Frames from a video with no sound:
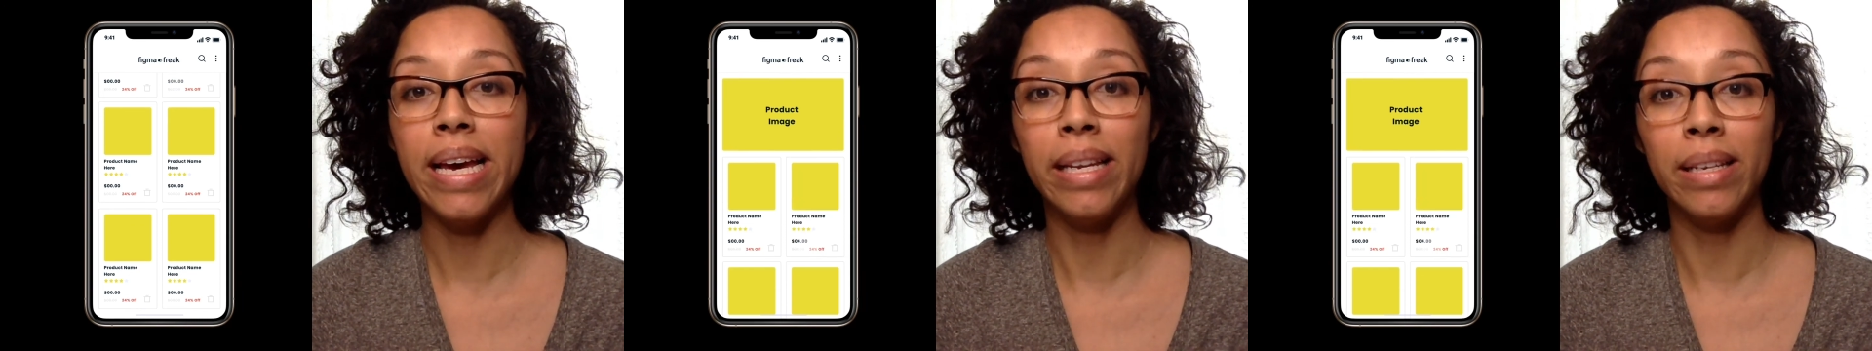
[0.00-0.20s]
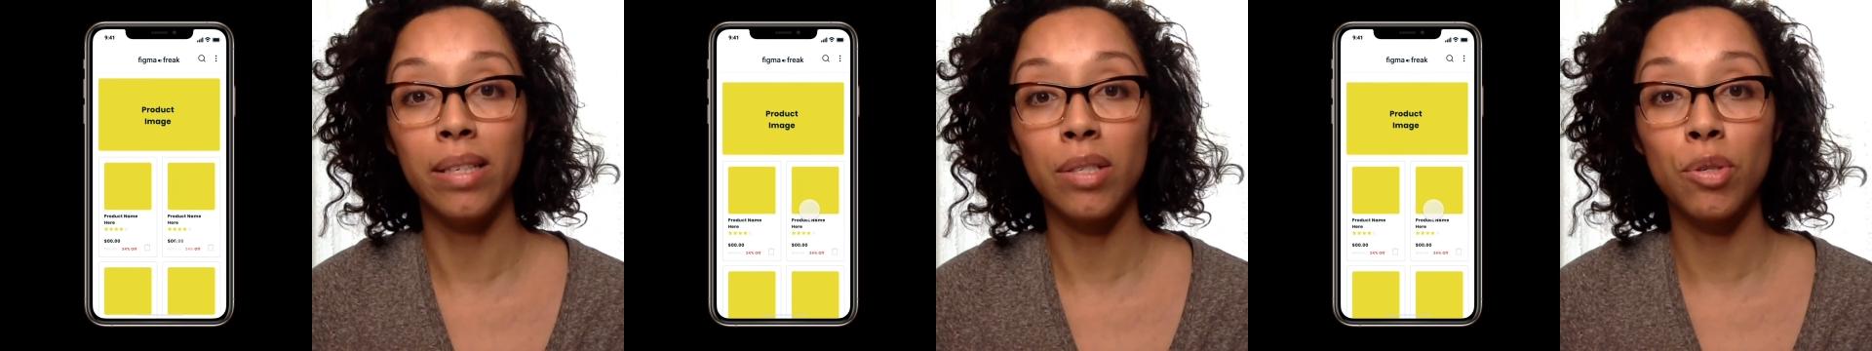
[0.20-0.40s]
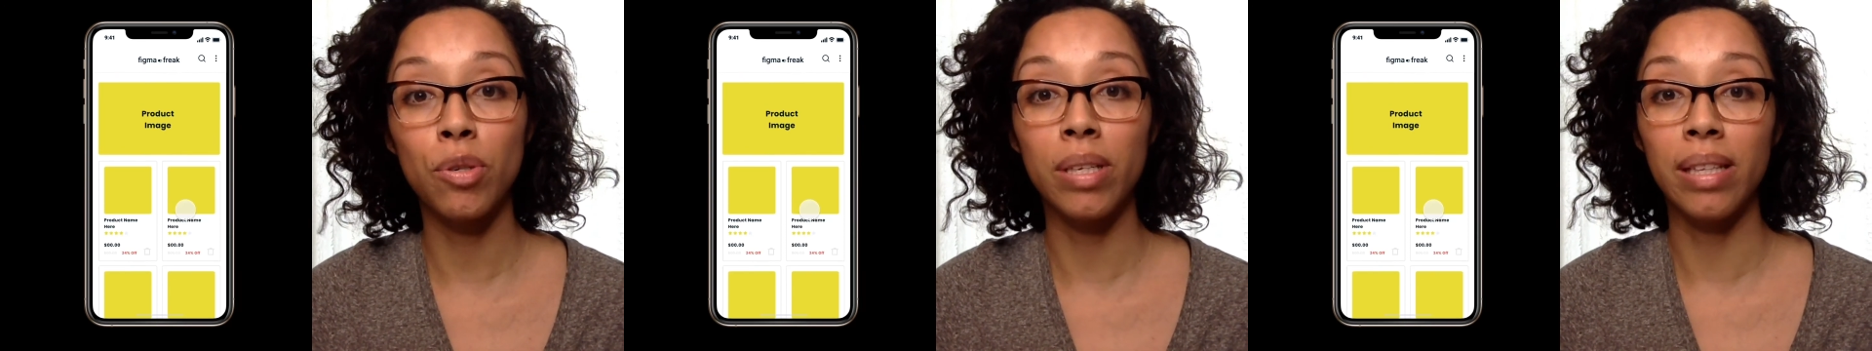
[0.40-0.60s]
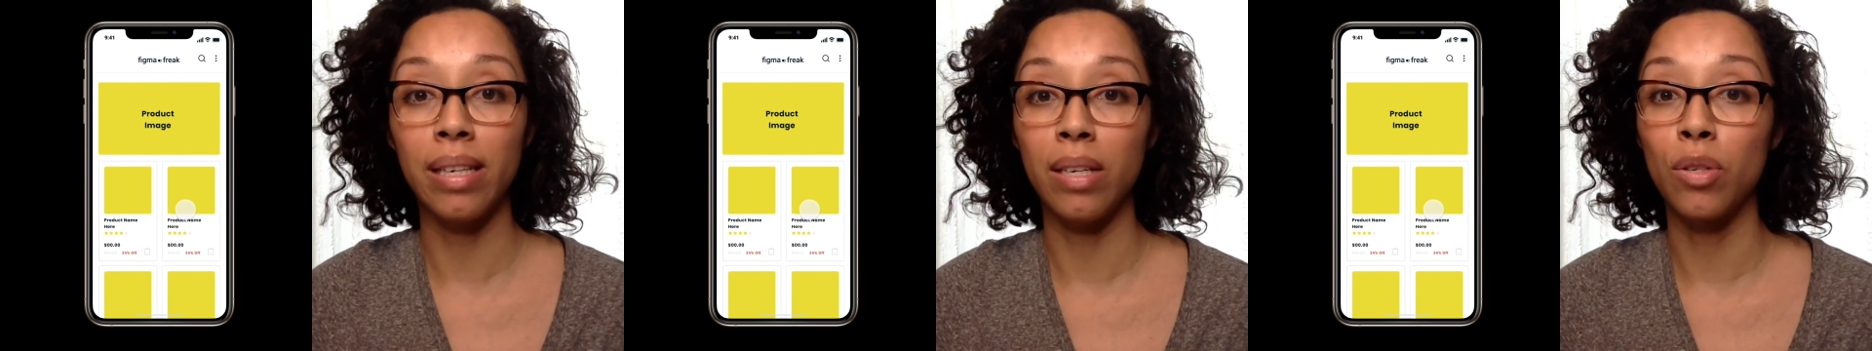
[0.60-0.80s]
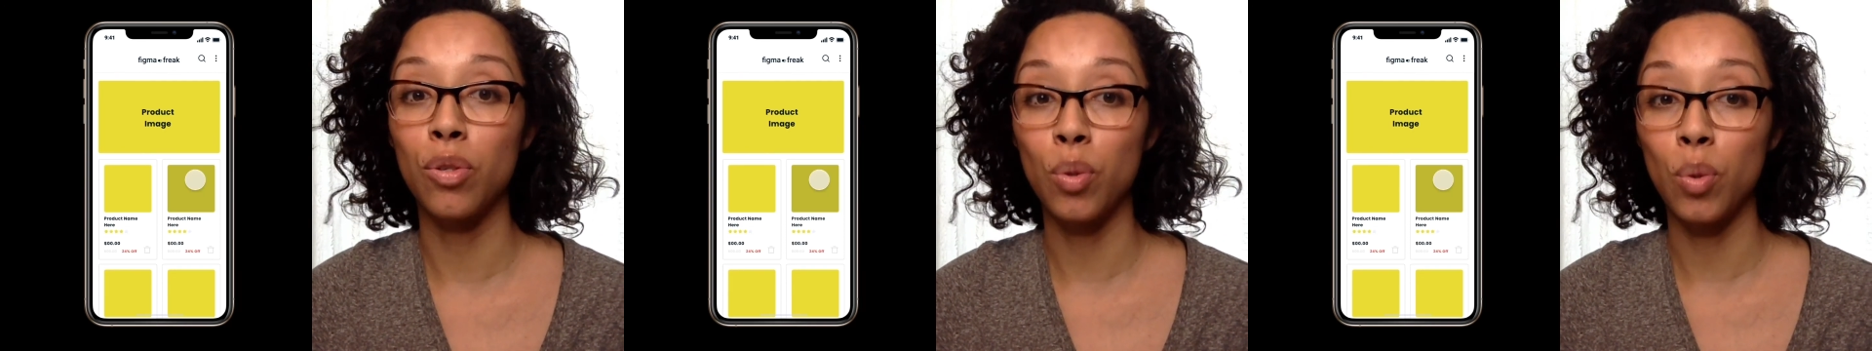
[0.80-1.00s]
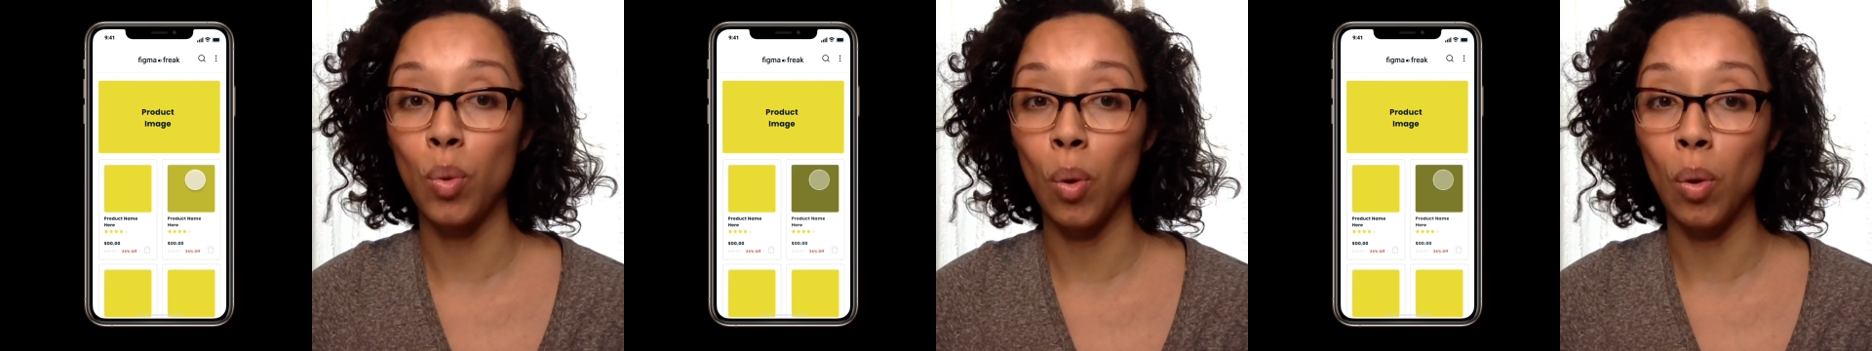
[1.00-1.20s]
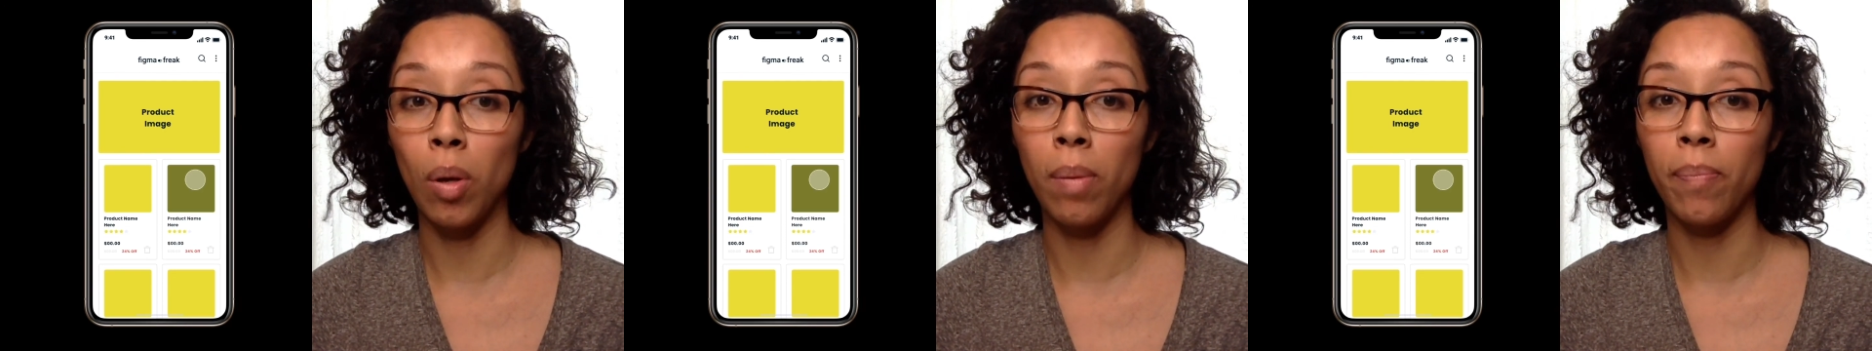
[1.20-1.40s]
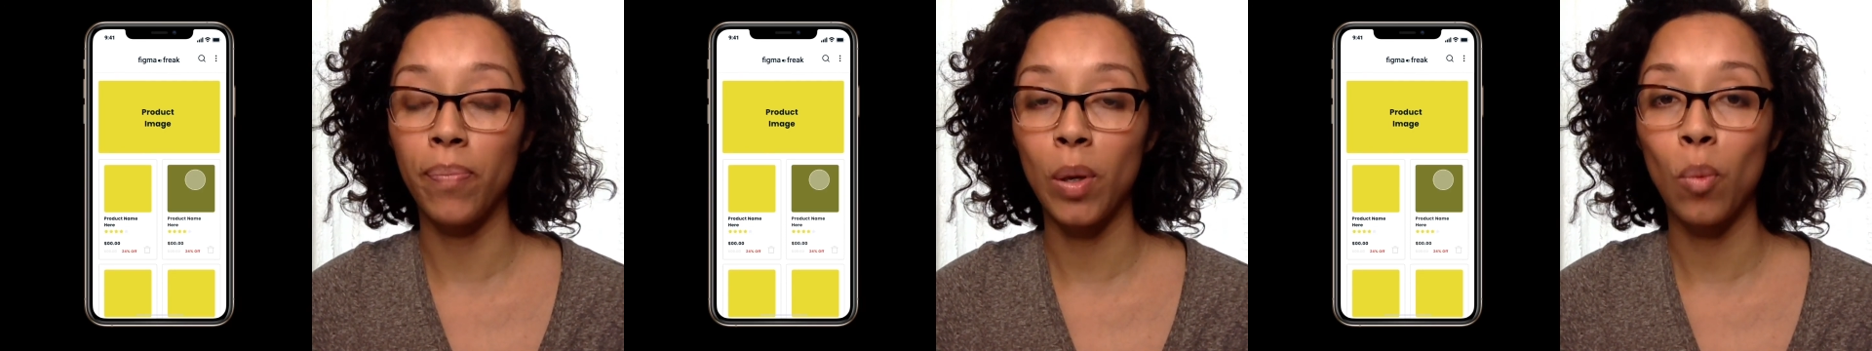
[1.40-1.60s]
industry-leading
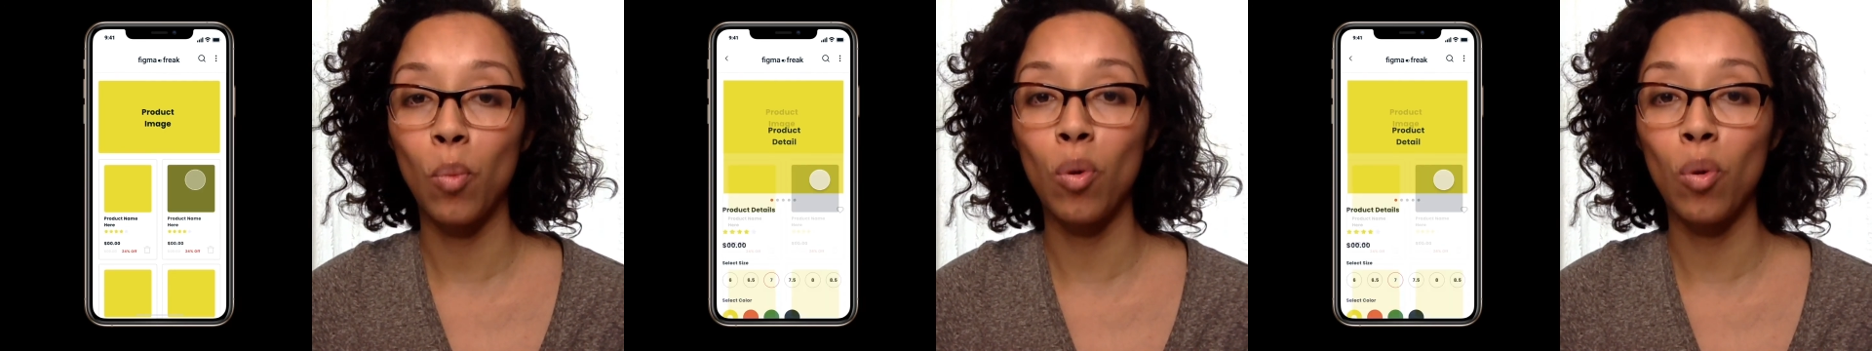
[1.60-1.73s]
tool.